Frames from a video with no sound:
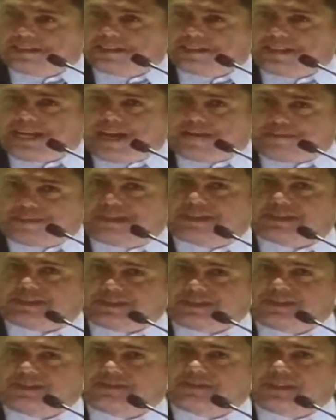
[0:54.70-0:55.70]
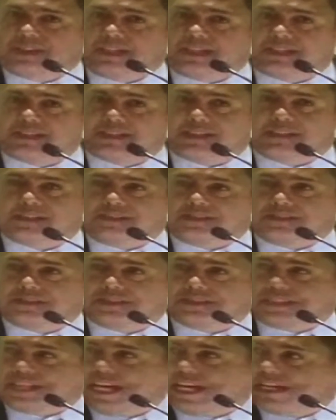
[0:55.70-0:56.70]
happening to you, then I think you're
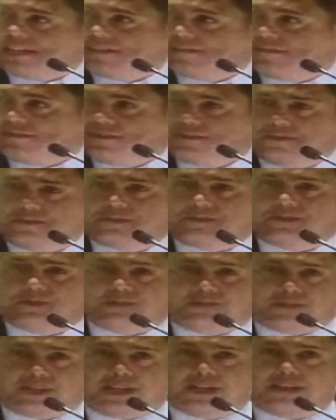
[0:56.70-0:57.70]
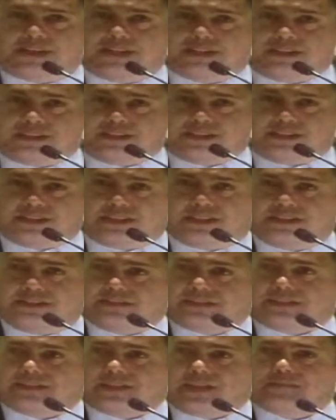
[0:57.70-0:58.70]
just adding fuel to the fire. I think,
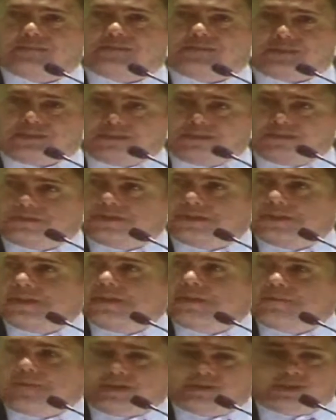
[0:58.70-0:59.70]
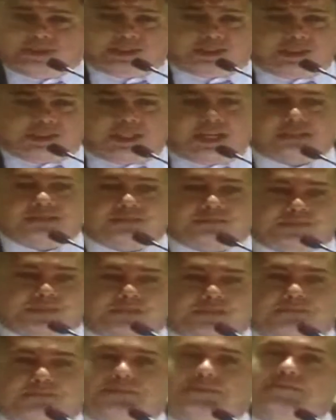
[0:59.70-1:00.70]
it stops with you by reaching out to
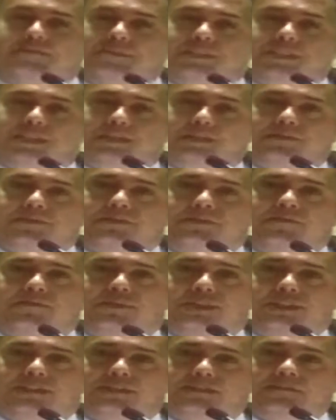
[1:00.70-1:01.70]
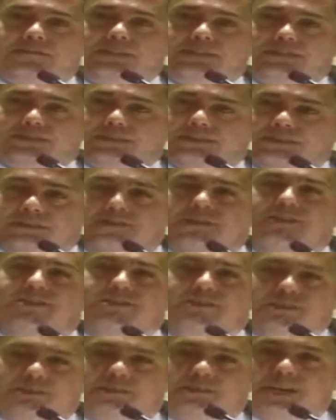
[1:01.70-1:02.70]
people and being able to embrace them and show, this
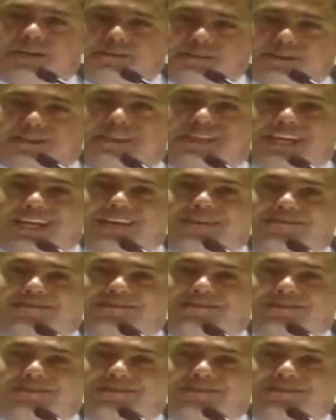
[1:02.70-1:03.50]
is who I really am.